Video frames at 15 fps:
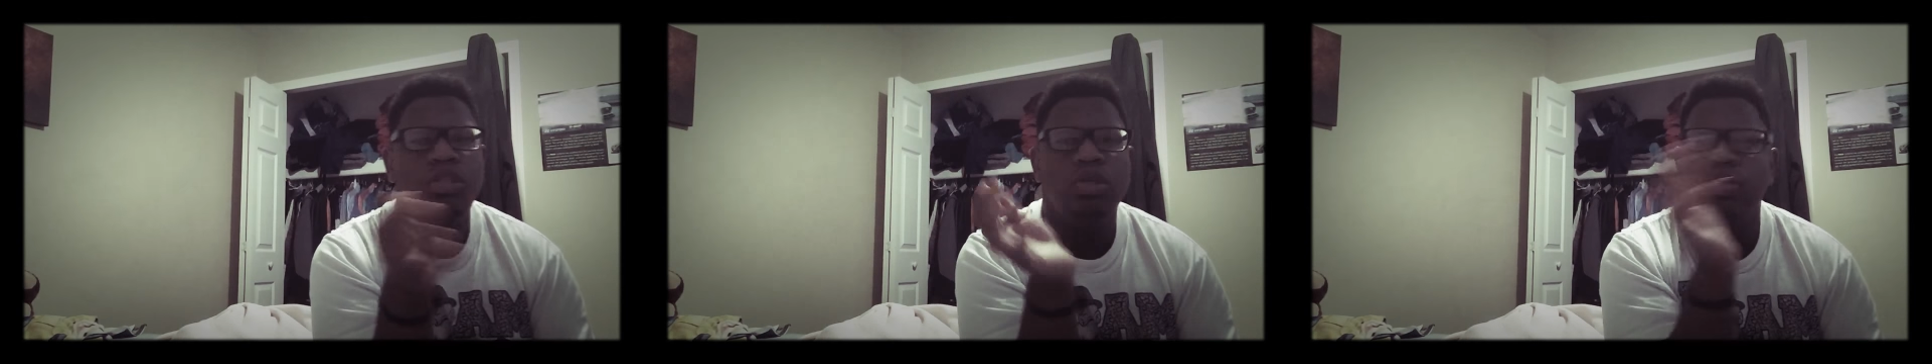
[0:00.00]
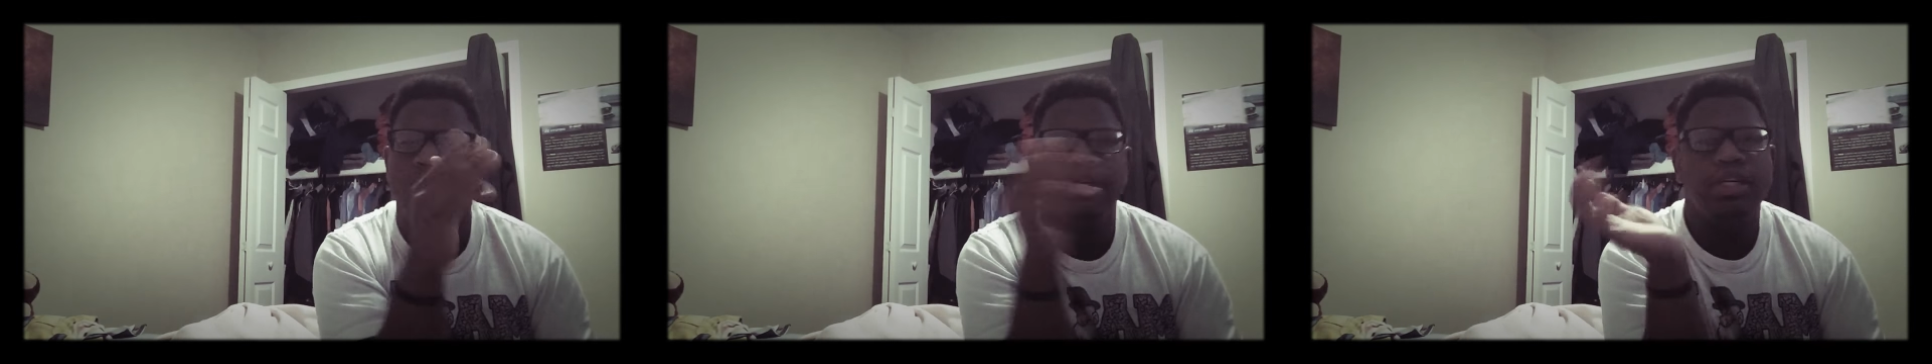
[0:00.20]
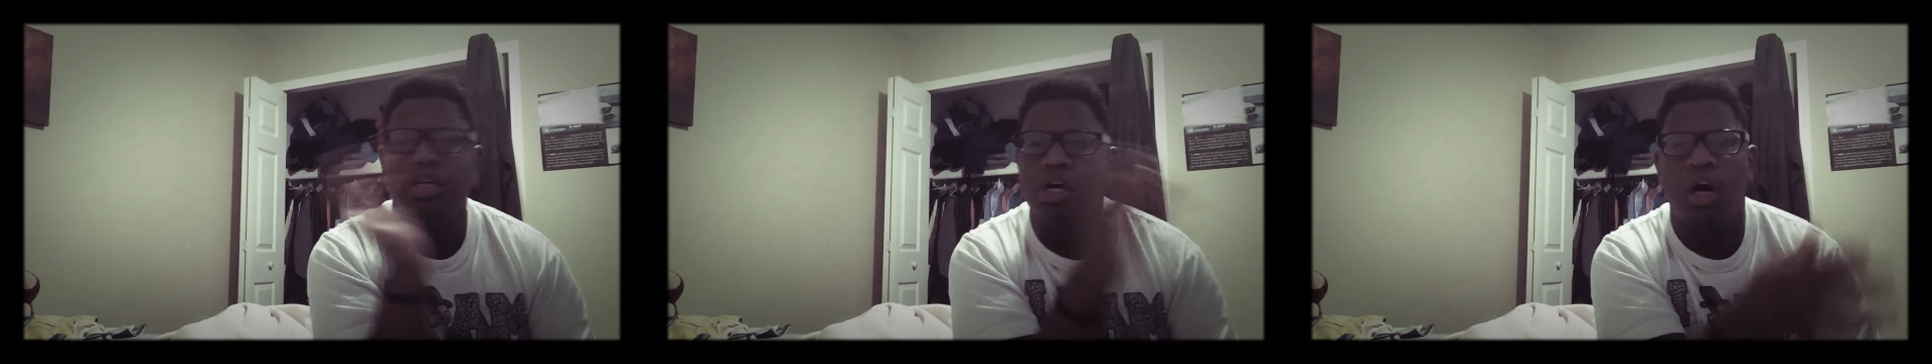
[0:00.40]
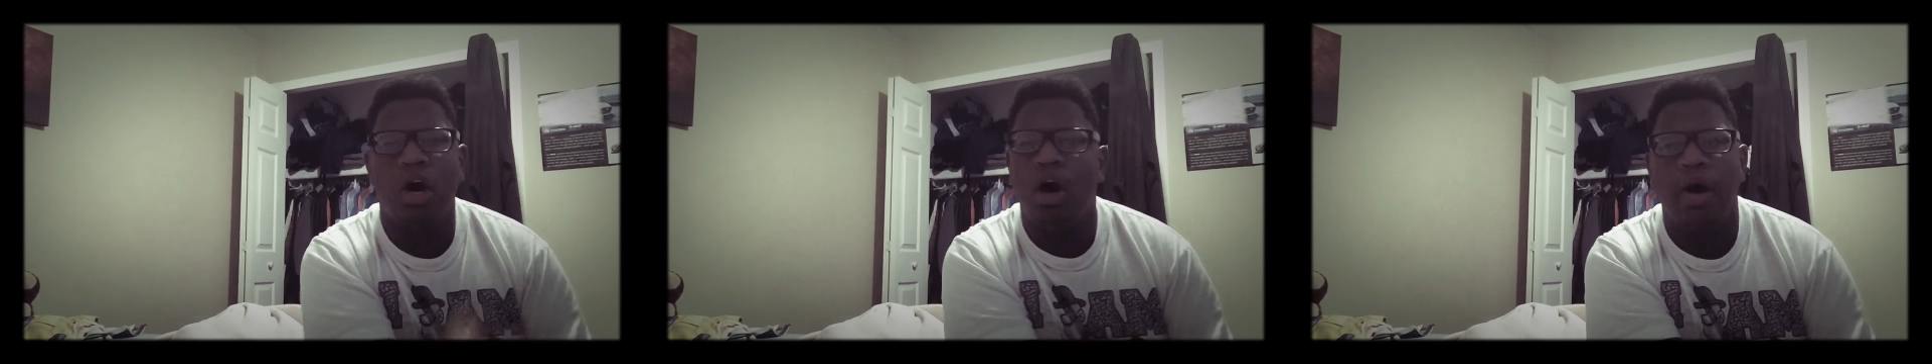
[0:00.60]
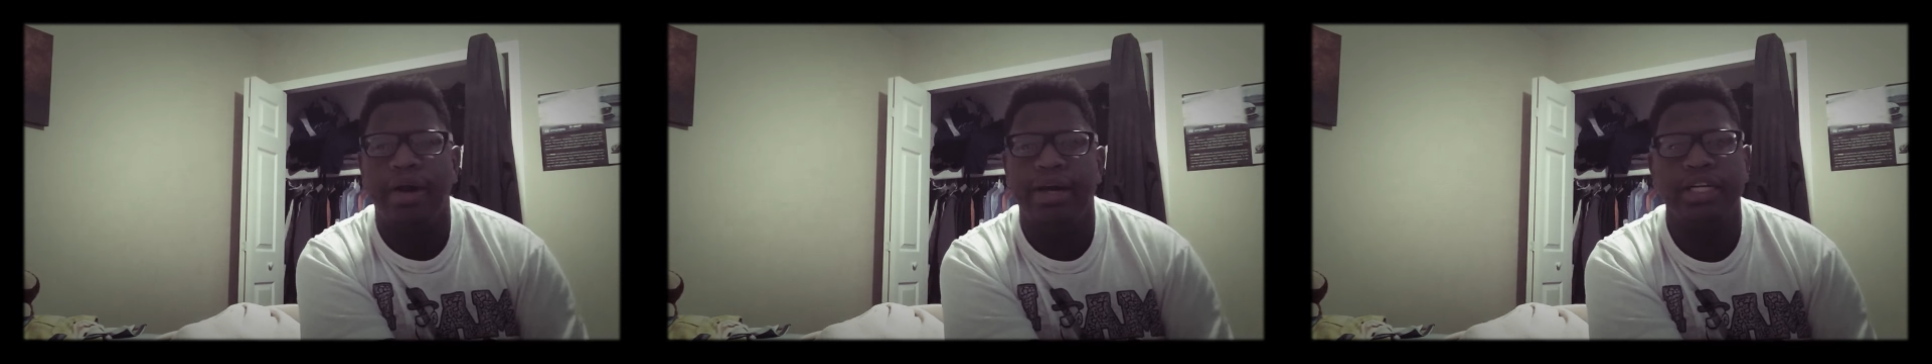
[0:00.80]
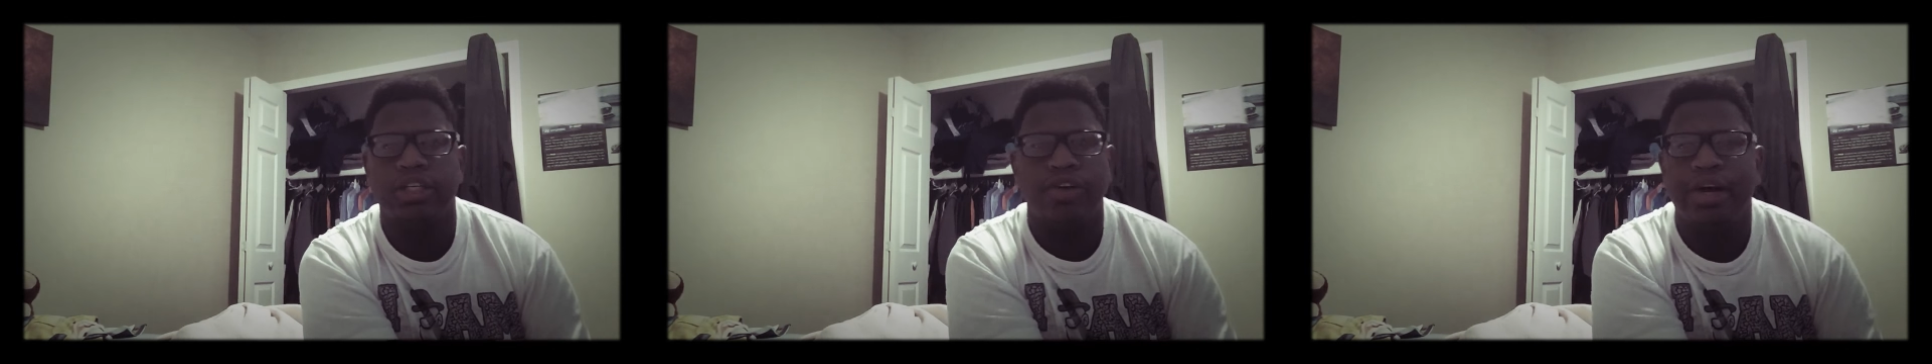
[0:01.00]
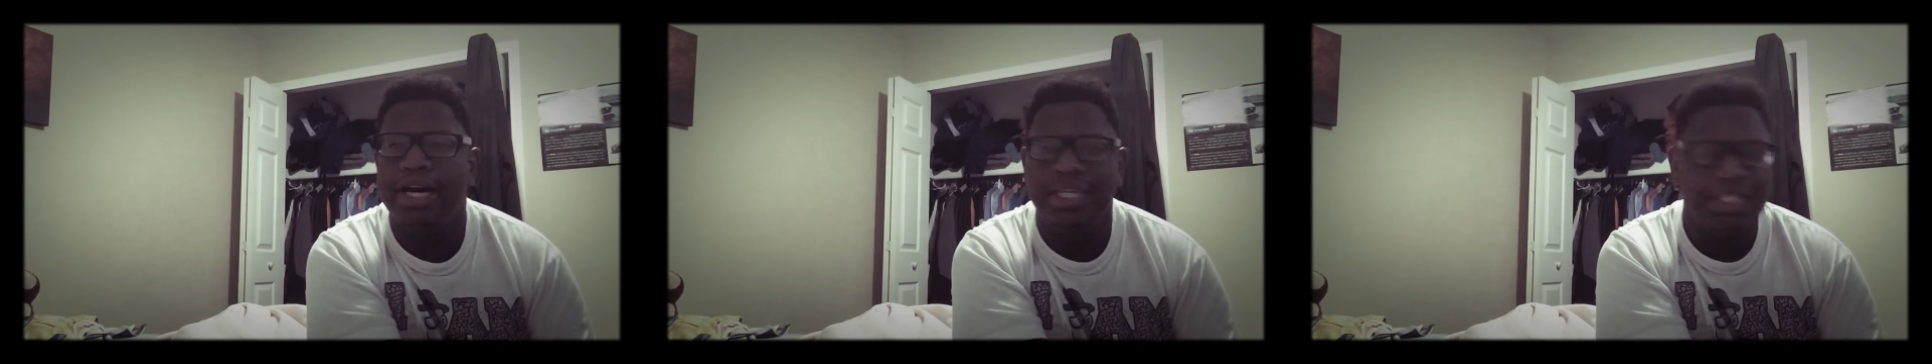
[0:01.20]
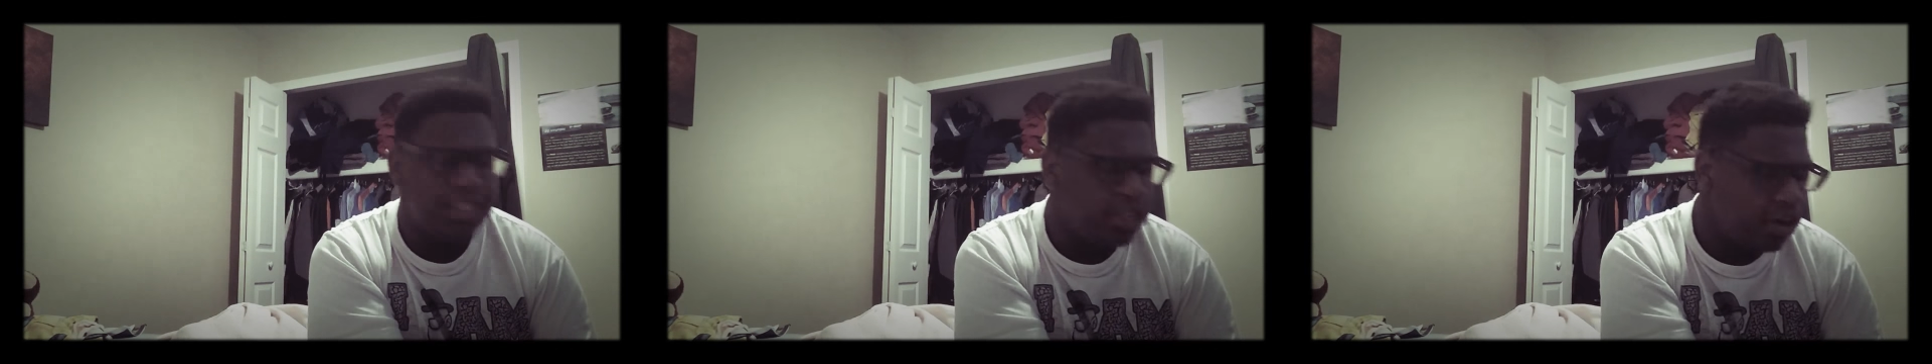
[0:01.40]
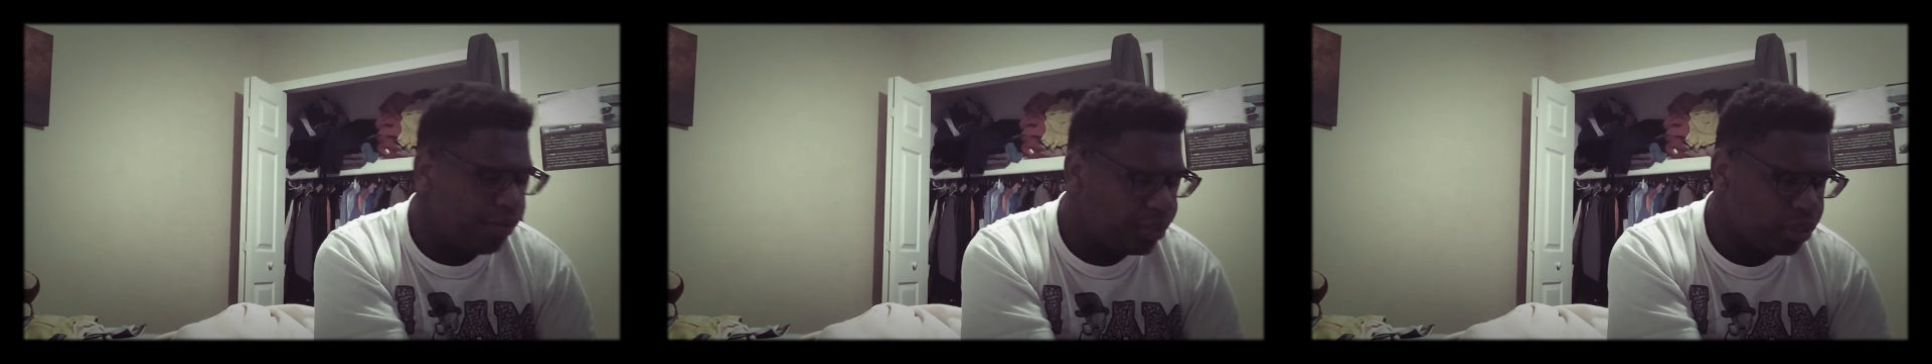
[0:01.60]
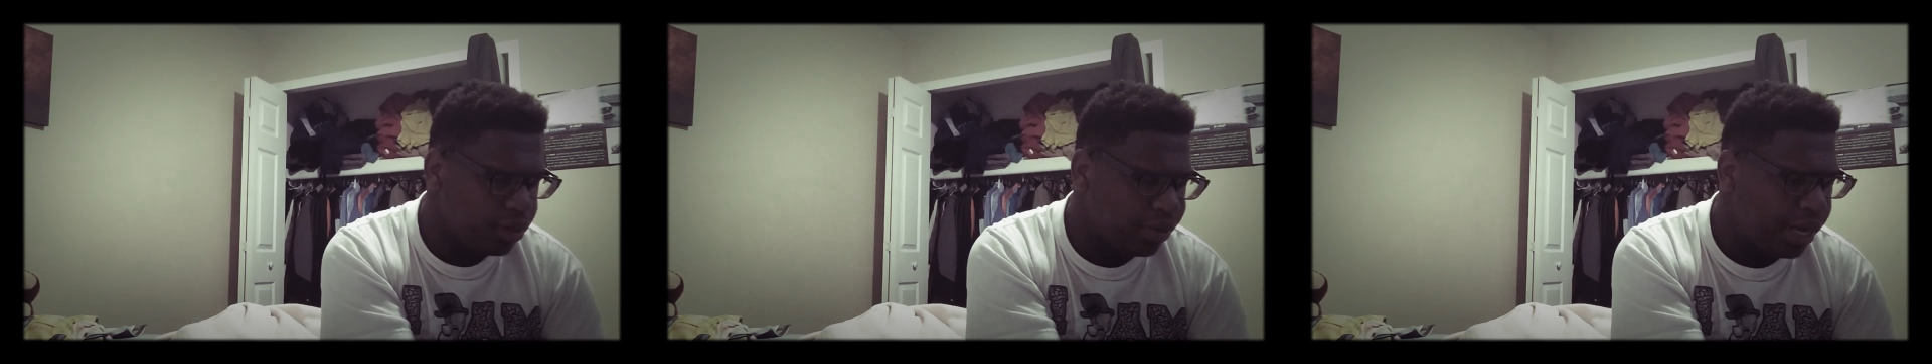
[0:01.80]
doing all this crazy
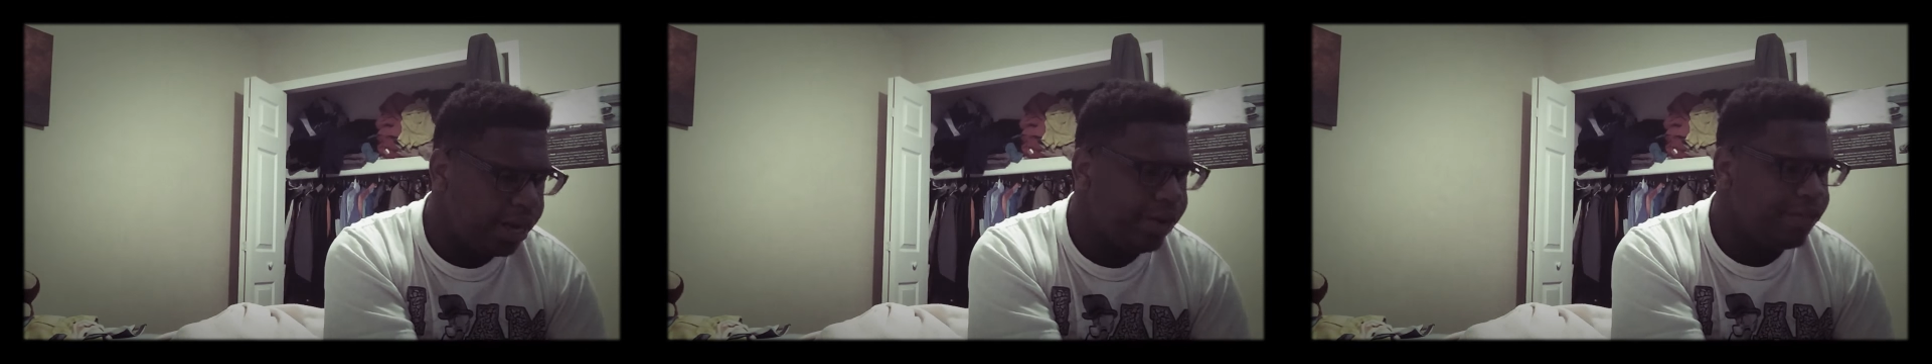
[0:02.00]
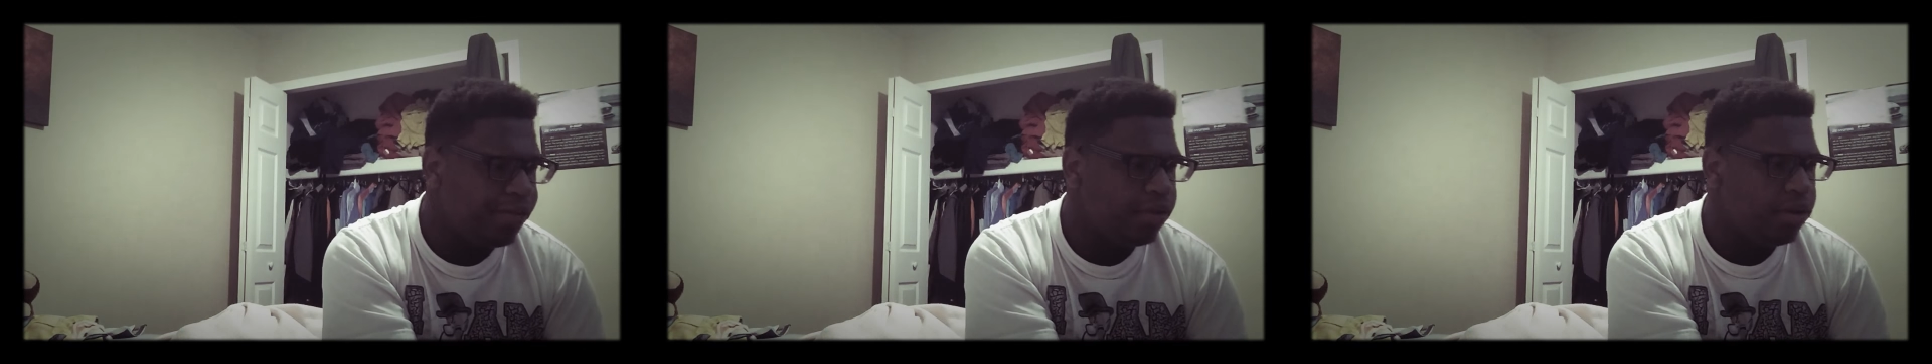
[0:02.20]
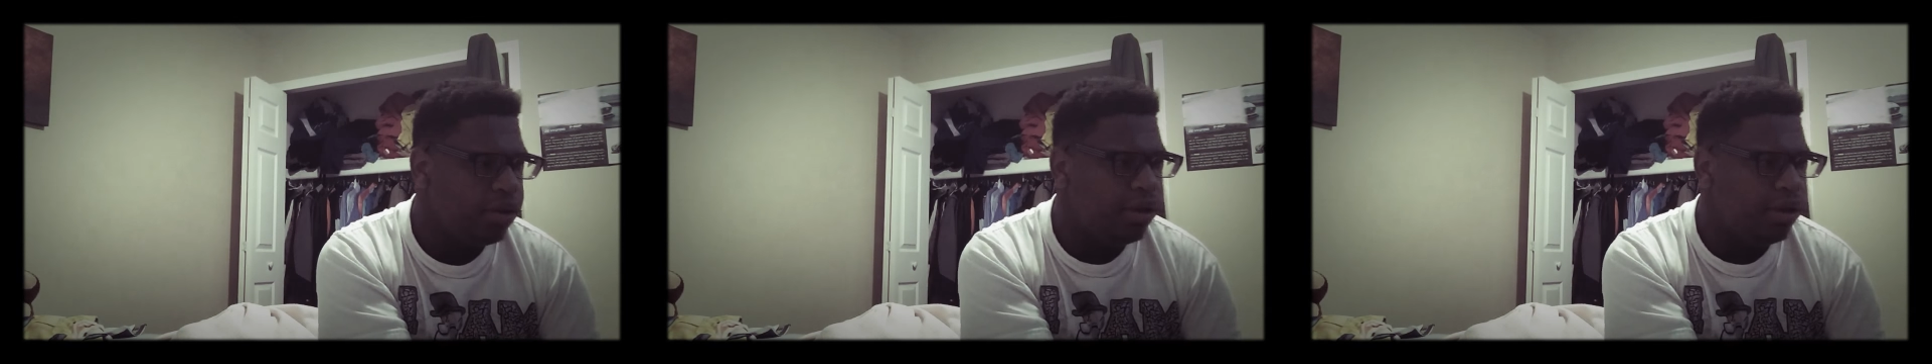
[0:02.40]
stuff with your life.